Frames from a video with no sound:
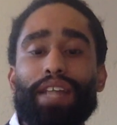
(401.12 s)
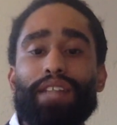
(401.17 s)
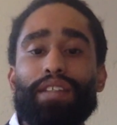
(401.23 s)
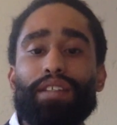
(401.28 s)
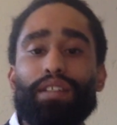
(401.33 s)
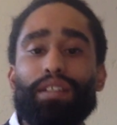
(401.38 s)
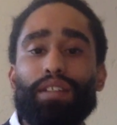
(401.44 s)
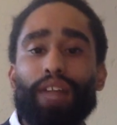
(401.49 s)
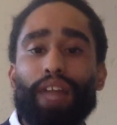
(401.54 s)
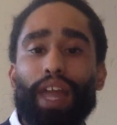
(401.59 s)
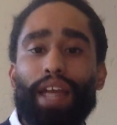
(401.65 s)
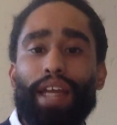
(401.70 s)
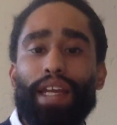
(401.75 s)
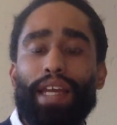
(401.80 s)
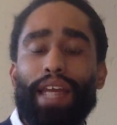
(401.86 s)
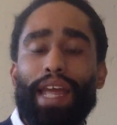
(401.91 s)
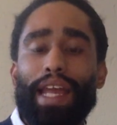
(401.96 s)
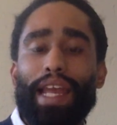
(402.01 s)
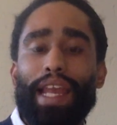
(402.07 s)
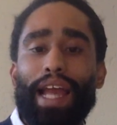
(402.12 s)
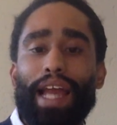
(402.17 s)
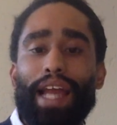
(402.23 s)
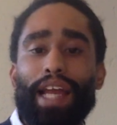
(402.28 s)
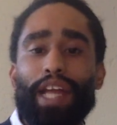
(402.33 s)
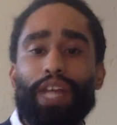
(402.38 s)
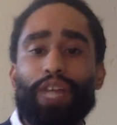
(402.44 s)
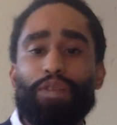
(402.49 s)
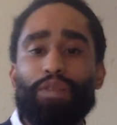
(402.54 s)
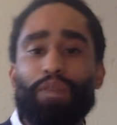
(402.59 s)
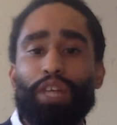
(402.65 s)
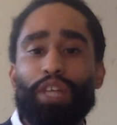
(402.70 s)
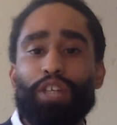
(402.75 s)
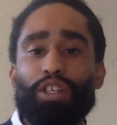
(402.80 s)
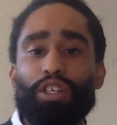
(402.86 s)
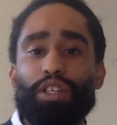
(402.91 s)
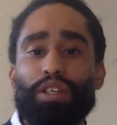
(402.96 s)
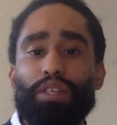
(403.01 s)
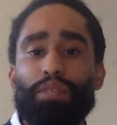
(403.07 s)
title and headline, as we
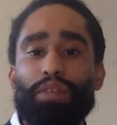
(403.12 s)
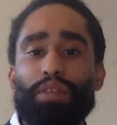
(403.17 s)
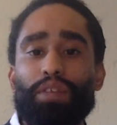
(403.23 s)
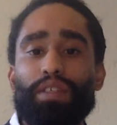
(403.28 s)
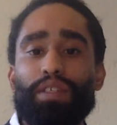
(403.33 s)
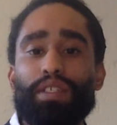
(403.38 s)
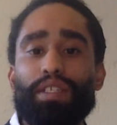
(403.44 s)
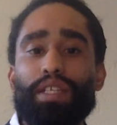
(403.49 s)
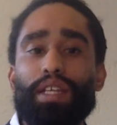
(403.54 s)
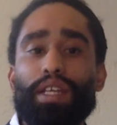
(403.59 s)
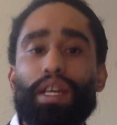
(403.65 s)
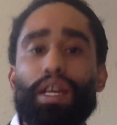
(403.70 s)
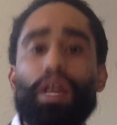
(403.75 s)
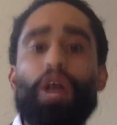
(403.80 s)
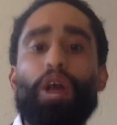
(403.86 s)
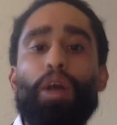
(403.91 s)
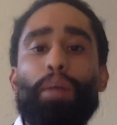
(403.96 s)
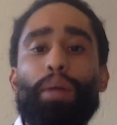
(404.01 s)
mentioned previously,